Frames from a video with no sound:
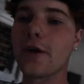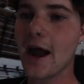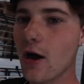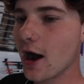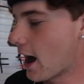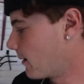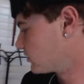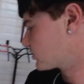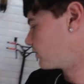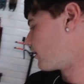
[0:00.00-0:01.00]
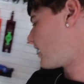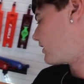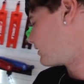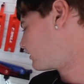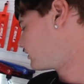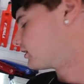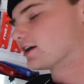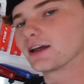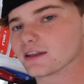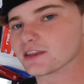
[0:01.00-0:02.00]
now, I'm just gonna ride
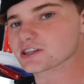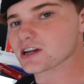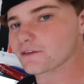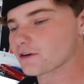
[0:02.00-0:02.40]
this stuff